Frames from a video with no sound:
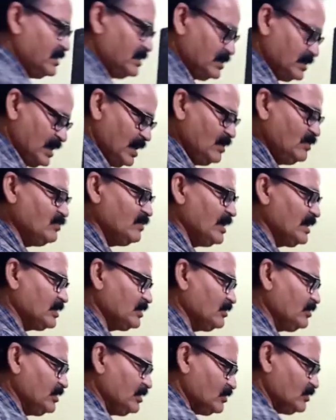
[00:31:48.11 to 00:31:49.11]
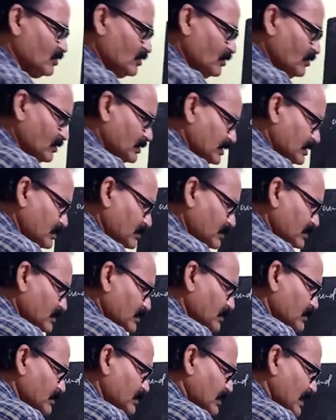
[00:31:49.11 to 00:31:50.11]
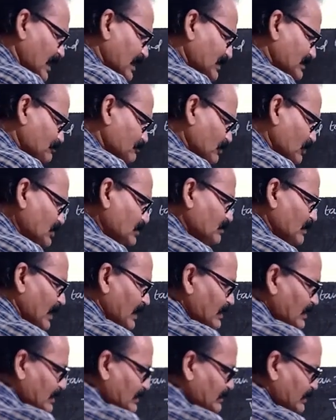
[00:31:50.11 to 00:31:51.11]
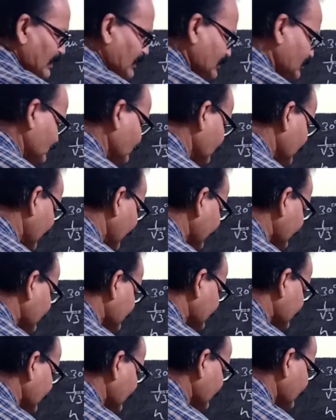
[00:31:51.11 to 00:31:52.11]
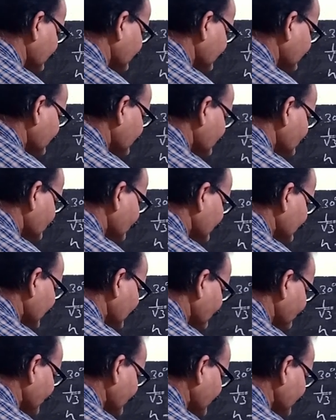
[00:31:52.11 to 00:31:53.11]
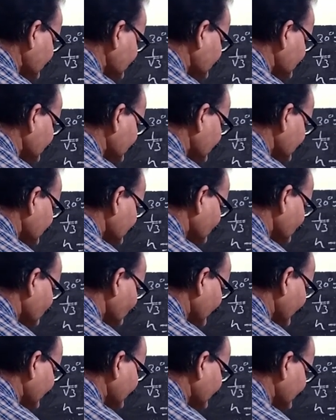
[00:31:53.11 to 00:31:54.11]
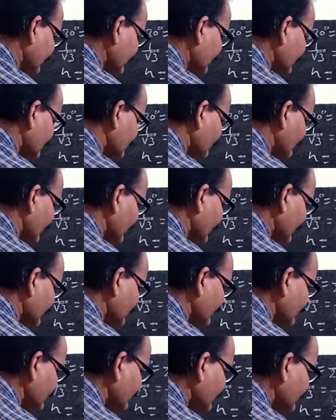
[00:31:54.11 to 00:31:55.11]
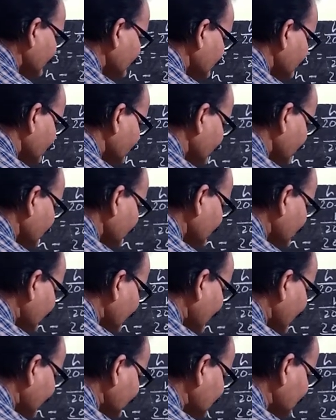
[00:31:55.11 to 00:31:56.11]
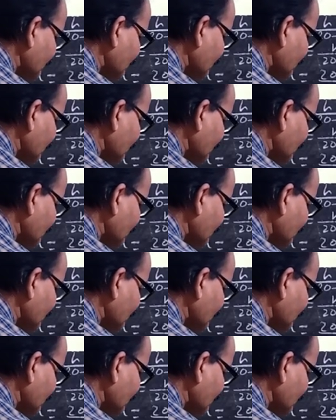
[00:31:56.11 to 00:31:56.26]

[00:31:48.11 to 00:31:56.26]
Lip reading: Now what you will do? Transpose minus x to right side. So that means 20 equal 3x